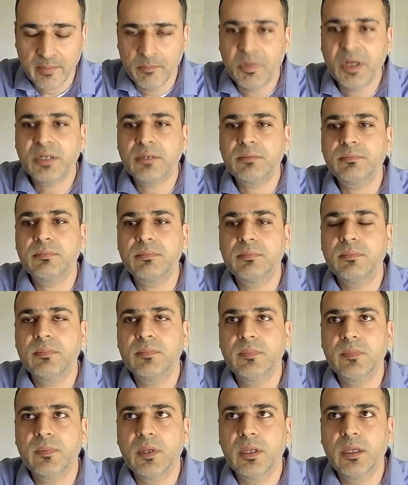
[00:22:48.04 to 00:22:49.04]
But
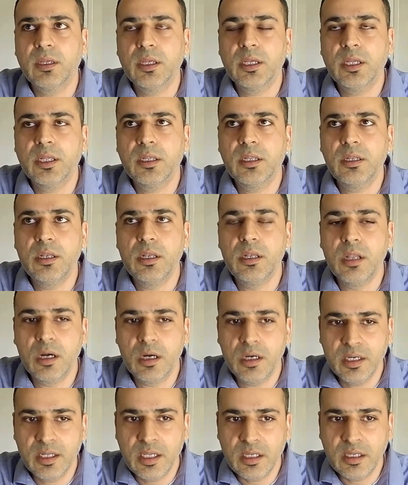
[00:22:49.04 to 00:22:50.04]

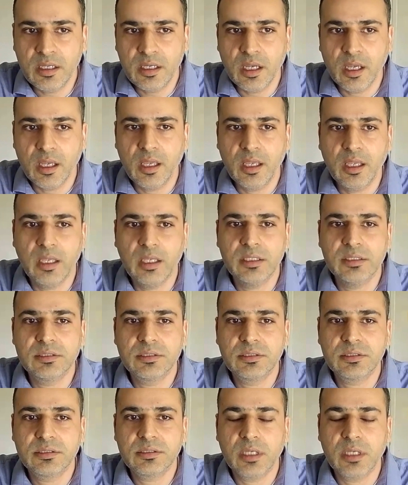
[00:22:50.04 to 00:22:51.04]
learning is
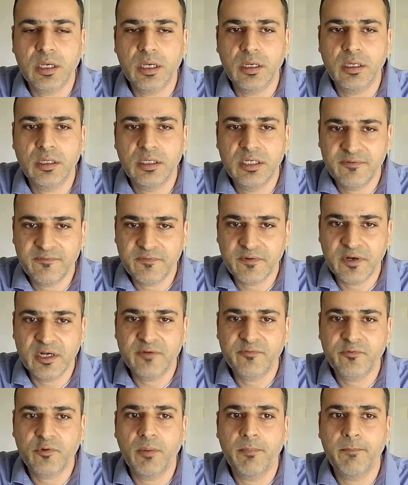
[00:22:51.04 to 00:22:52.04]

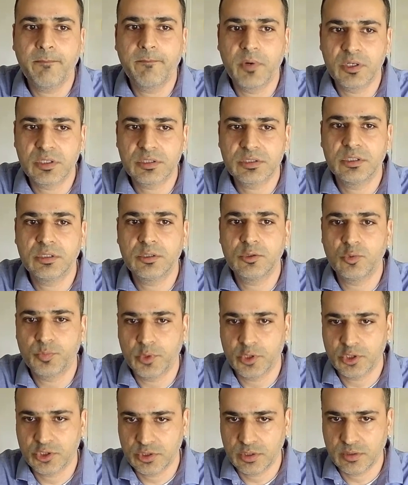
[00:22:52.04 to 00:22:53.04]
different from person to
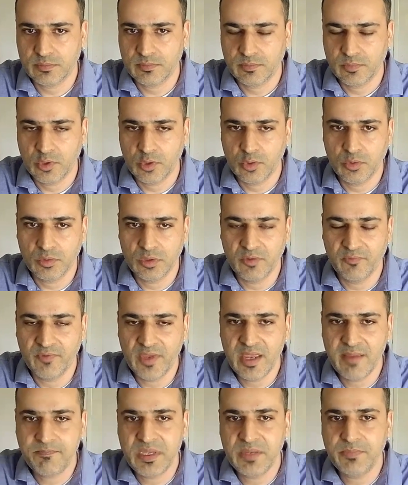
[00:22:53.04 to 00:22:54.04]
person. The
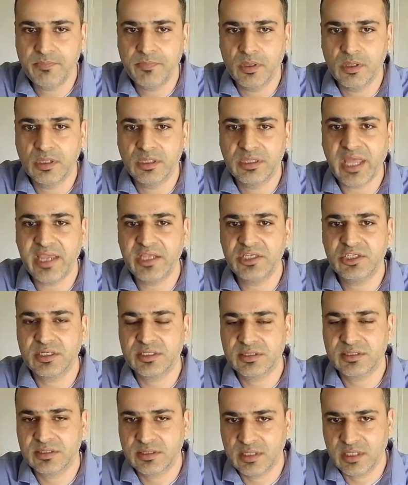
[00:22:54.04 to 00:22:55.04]
way people
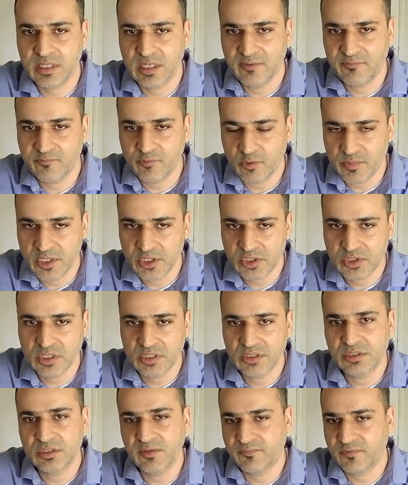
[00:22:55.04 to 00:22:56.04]
digest information
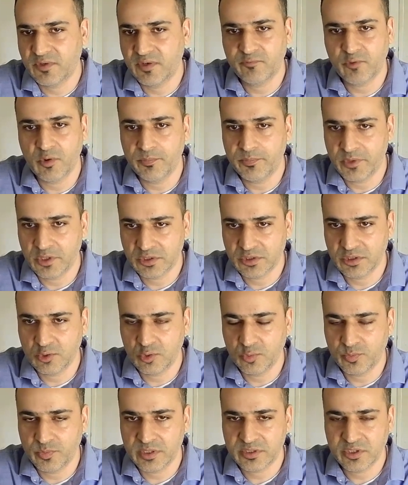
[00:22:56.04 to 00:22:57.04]
is different from person
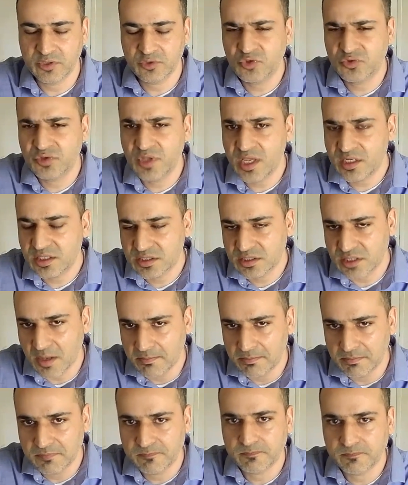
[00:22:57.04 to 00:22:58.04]
to person. So there is
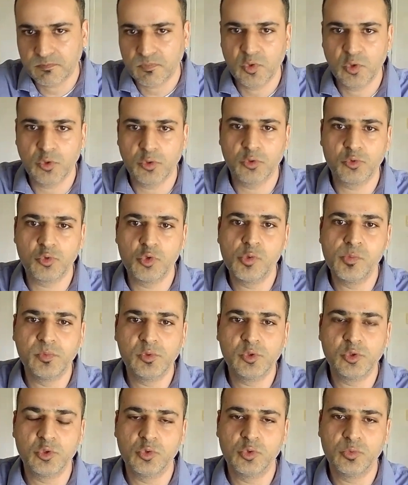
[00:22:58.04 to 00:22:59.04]
some,
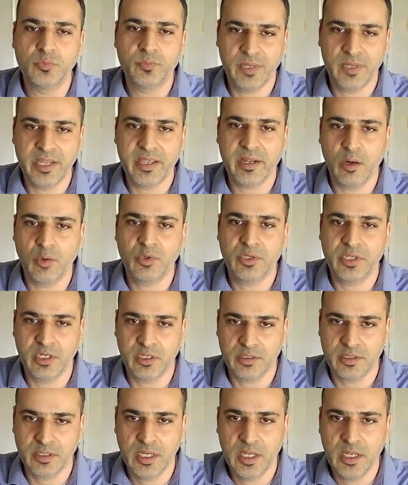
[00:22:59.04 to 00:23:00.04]
room to play around here.